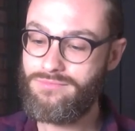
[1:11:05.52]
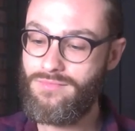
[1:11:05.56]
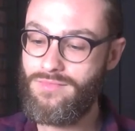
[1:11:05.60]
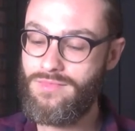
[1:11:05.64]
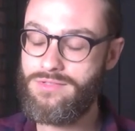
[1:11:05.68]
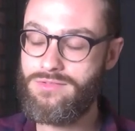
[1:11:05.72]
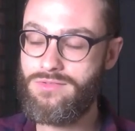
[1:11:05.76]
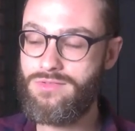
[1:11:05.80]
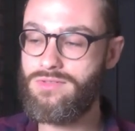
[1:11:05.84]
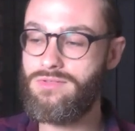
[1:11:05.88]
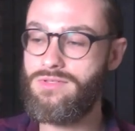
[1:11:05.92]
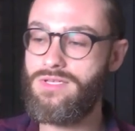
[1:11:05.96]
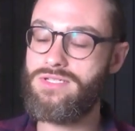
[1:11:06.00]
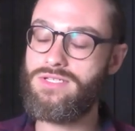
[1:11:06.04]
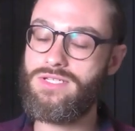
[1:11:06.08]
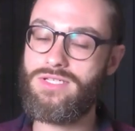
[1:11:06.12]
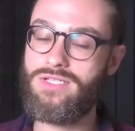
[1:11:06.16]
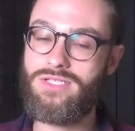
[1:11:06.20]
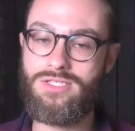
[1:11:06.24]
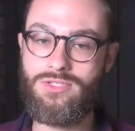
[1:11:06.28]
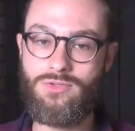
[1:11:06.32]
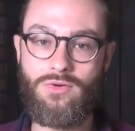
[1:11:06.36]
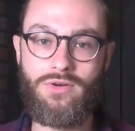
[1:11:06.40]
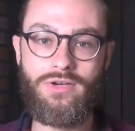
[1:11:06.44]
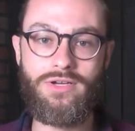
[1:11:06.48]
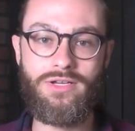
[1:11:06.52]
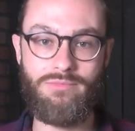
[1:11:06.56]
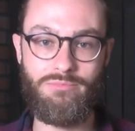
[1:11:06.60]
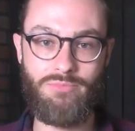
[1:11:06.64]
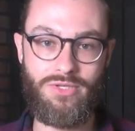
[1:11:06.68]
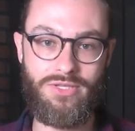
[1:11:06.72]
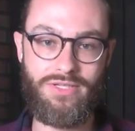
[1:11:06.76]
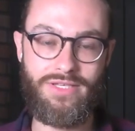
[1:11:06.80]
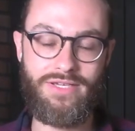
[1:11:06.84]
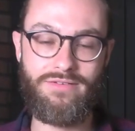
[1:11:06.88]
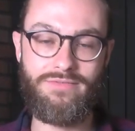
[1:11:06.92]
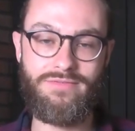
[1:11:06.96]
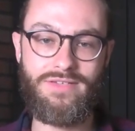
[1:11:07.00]
the distorted
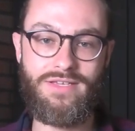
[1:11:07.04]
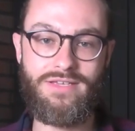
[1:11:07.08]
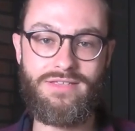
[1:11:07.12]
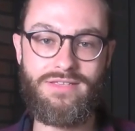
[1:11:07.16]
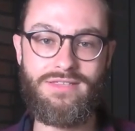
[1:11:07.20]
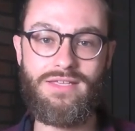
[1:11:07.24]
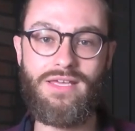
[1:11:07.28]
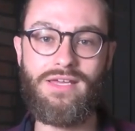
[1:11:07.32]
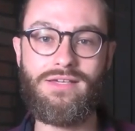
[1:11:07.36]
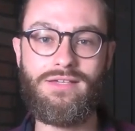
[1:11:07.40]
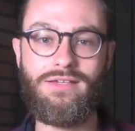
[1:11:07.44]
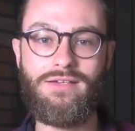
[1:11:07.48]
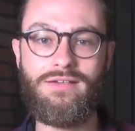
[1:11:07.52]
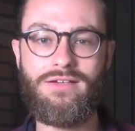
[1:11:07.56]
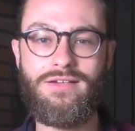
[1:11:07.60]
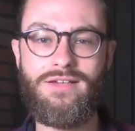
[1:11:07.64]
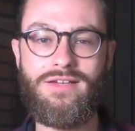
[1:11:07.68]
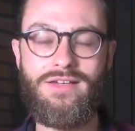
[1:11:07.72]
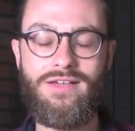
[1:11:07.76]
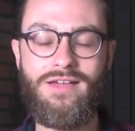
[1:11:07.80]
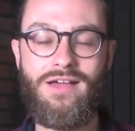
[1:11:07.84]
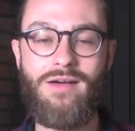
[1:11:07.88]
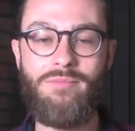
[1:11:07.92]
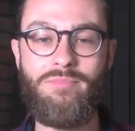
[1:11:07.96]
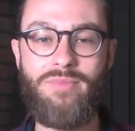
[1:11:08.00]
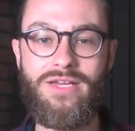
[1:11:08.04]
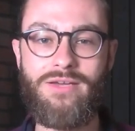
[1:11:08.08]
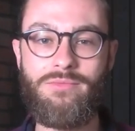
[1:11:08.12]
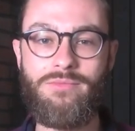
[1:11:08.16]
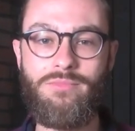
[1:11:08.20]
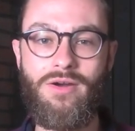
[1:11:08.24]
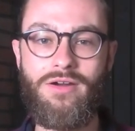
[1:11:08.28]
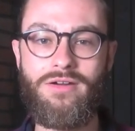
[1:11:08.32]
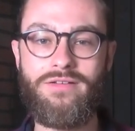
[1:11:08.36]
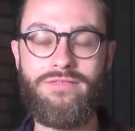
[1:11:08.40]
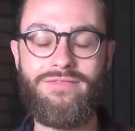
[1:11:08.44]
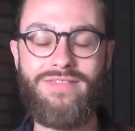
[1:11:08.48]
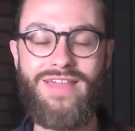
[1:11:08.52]
beliefs. I think a big
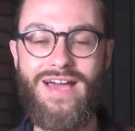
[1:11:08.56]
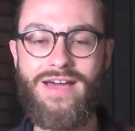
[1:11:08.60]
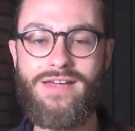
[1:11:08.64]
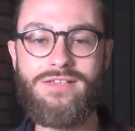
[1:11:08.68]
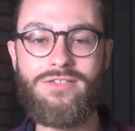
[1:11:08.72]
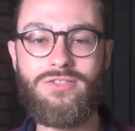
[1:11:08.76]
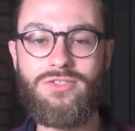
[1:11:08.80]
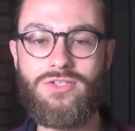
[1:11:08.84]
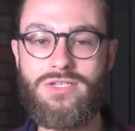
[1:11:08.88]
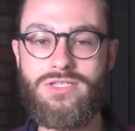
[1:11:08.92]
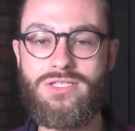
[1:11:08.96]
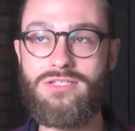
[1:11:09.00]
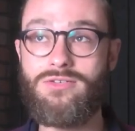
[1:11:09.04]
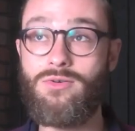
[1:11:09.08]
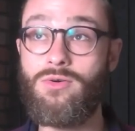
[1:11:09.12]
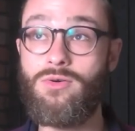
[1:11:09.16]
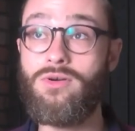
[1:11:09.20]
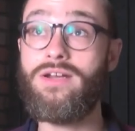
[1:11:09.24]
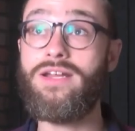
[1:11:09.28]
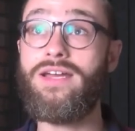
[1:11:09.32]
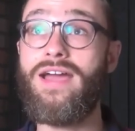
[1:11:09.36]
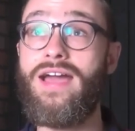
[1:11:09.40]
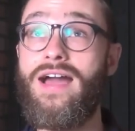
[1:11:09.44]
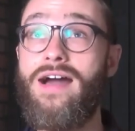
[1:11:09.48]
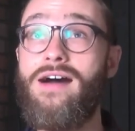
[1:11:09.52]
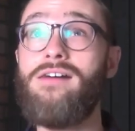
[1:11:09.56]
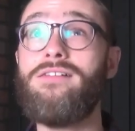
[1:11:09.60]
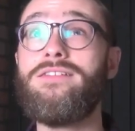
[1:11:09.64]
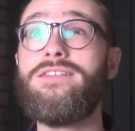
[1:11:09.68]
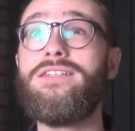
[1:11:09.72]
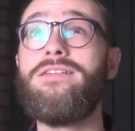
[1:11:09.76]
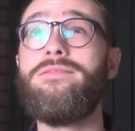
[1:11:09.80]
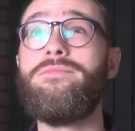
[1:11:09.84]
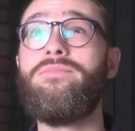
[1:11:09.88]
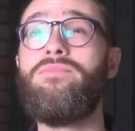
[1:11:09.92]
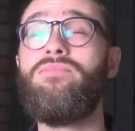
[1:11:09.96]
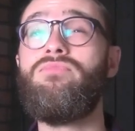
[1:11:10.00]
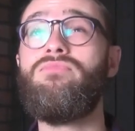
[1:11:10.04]
part of that is just sorting out
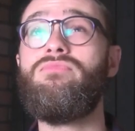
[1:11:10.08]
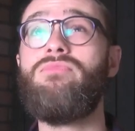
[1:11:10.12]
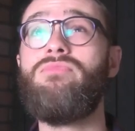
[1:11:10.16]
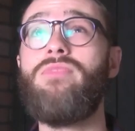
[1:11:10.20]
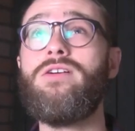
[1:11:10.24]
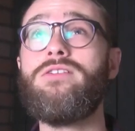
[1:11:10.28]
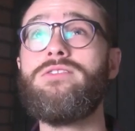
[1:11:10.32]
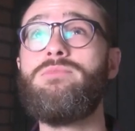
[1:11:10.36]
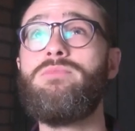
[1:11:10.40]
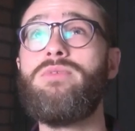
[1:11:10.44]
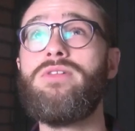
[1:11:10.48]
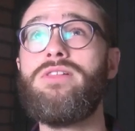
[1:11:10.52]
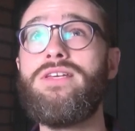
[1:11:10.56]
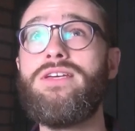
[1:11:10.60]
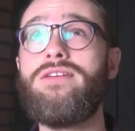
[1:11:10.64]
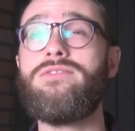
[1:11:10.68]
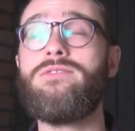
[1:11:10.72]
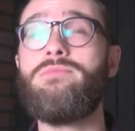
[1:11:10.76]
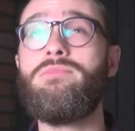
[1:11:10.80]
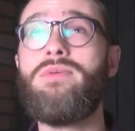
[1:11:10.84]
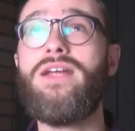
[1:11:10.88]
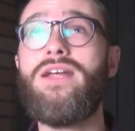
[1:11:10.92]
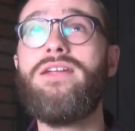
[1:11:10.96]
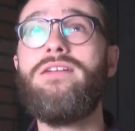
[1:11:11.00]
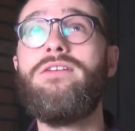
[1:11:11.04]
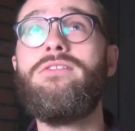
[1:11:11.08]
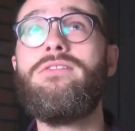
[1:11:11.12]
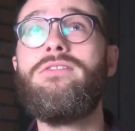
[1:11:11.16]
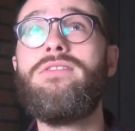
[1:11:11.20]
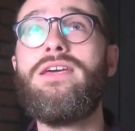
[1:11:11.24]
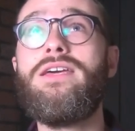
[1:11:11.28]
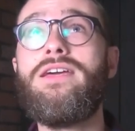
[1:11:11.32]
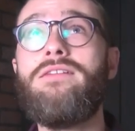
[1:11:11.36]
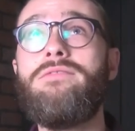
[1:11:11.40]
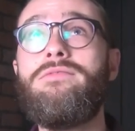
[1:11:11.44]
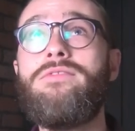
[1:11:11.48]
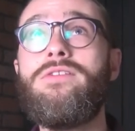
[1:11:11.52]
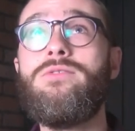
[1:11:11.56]
those beliefs. But I do
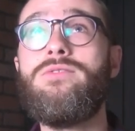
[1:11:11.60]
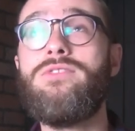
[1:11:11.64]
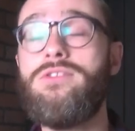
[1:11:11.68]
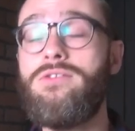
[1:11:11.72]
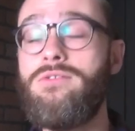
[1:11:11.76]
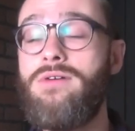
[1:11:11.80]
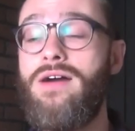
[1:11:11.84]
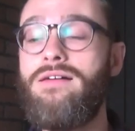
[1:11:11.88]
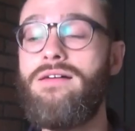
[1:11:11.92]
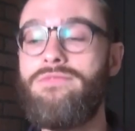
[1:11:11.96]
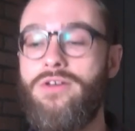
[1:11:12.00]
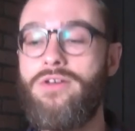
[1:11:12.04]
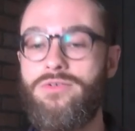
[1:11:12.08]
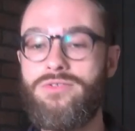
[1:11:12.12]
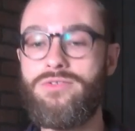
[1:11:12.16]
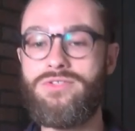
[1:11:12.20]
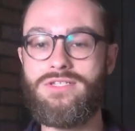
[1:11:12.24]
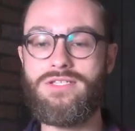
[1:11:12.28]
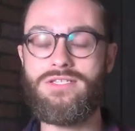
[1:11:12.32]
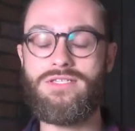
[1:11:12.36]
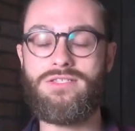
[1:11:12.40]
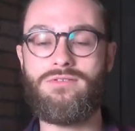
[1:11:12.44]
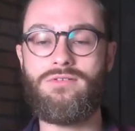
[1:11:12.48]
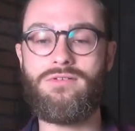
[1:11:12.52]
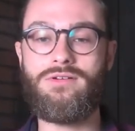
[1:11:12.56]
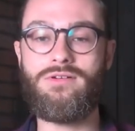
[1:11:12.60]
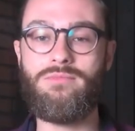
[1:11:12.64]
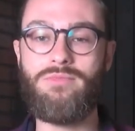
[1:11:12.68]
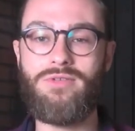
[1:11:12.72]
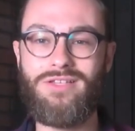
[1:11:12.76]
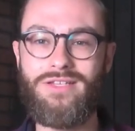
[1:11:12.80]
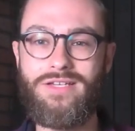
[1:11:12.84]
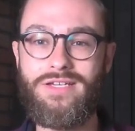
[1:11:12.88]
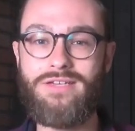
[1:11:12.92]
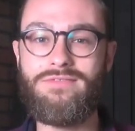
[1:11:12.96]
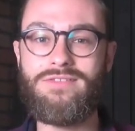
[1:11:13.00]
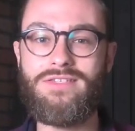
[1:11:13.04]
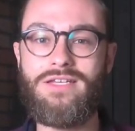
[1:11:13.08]
think if you do have those distorted
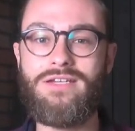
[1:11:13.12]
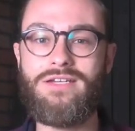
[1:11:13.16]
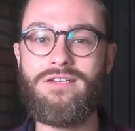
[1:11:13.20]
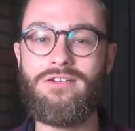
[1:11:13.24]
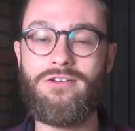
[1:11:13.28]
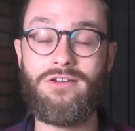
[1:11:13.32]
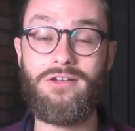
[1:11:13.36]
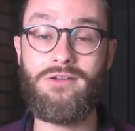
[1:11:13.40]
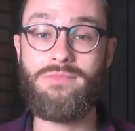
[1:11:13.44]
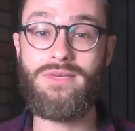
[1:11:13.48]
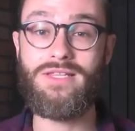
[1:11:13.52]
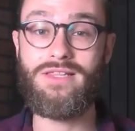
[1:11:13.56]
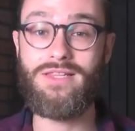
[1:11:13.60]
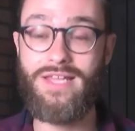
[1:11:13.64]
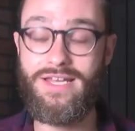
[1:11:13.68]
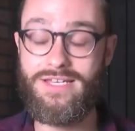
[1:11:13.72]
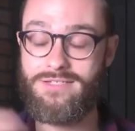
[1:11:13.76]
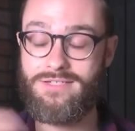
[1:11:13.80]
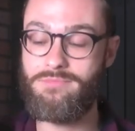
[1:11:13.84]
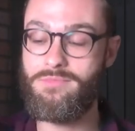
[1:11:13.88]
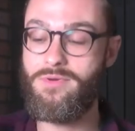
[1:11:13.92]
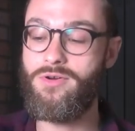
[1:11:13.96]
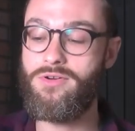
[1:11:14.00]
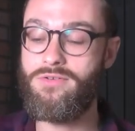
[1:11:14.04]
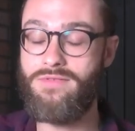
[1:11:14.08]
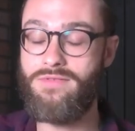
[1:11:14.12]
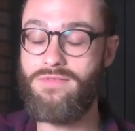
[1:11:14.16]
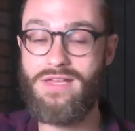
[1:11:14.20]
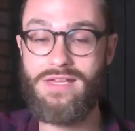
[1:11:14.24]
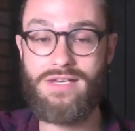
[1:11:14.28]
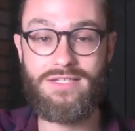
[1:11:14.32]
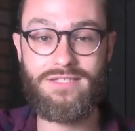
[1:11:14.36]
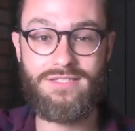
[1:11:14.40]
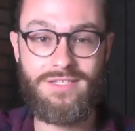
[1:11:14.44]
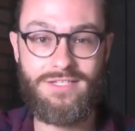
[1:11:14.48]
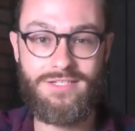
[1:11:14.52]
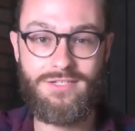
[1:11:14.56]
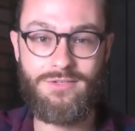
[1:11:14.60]
beliefs, then you're going to be less
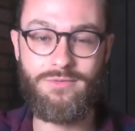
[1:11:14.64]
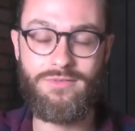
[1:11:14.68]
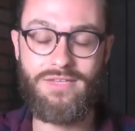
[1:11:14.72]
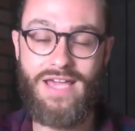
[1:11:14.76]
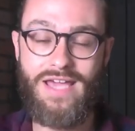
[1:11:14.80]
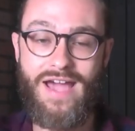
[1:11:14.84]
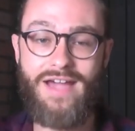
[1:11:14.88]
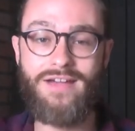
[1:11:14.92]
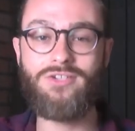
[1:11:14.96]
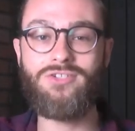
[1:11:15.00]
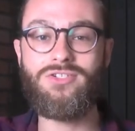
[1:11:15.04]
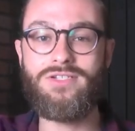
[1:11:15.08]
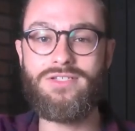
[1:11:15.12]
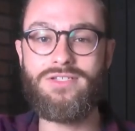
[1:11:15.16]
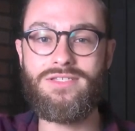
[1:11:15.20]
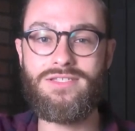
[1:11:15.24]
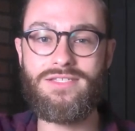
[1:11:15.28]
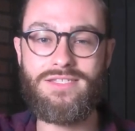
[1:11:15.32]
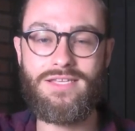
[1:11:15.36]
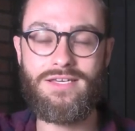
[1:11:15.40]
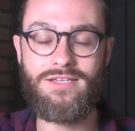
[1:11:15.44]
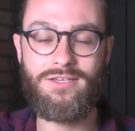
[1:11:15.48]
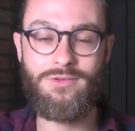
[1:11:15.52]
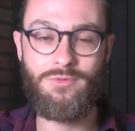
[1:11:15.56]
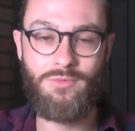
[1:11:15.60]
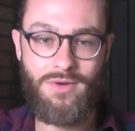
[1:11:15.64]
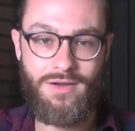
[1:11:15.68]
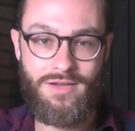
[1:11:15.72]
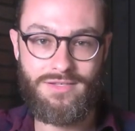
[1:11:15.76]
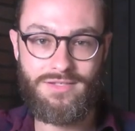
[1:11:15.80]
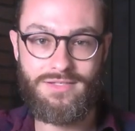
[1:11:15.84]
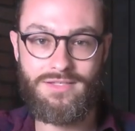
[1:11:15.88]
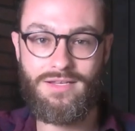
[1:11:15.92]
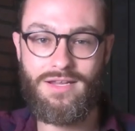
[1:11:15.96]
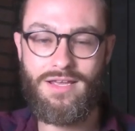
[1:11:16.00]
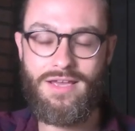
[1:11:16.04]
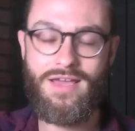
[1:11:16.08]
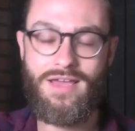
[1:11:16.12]
motivated to do the actions that you want,
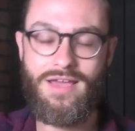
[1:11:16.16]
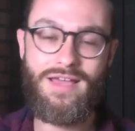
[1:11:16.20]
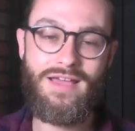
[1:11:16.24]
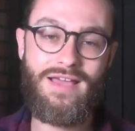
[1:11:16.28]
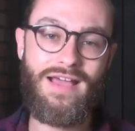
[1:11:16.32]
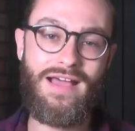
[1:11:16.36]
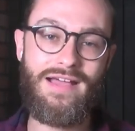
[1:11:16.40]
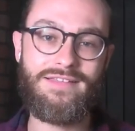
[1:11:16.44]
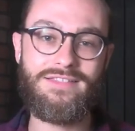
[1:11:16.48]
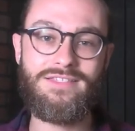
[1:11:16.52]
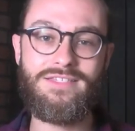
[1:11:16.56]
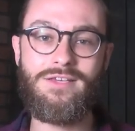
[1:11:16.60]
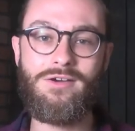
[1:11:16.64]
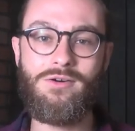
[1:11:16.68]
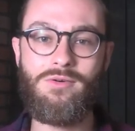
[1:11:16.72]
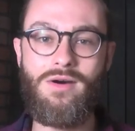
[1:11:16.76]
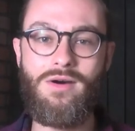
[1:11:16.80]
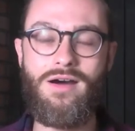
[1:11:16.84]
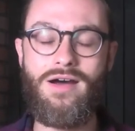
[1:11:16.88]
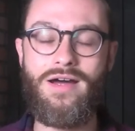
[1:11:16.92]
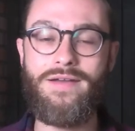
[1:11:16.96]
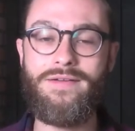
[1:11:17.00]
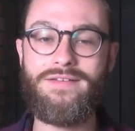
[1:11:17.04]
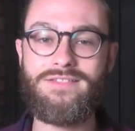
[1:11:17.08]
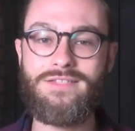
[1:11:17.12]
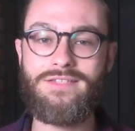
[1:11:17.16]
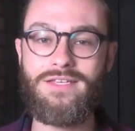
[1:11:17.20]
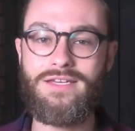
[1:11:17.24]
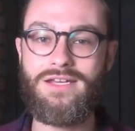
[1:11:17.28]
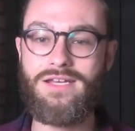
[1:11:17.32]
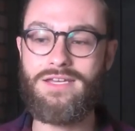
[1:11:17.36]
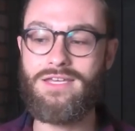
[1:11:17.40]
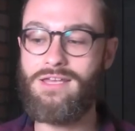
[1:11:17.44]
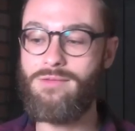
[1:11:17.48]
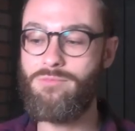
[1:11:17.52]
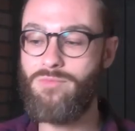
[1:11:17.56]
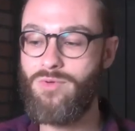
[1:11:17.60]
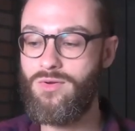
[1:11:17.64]
and and so on. It's going to
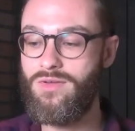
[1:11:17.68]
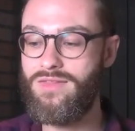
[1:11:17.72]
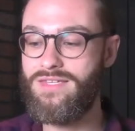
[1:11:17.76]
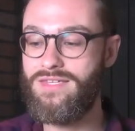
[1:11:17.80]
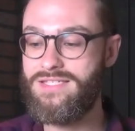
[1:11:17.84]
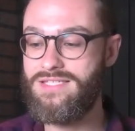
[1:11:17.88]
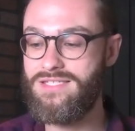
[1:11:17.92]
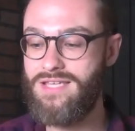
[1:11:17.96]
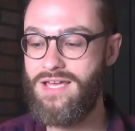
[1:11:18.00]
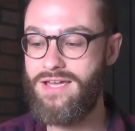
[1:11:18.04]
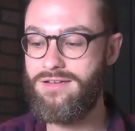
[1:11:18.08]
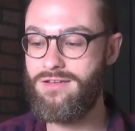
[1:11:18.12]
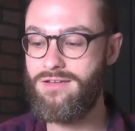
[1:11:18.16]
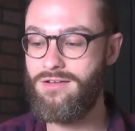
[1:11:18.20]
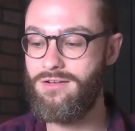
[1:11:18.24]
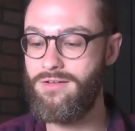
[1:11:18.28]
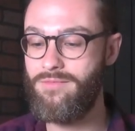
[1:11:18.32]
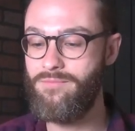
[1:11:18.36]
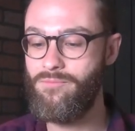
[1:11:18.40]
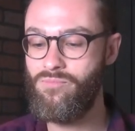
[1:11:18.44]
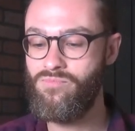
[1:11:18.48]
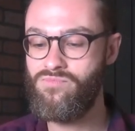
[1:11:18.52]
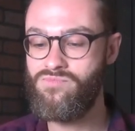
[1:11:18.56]
keep you in this cycle.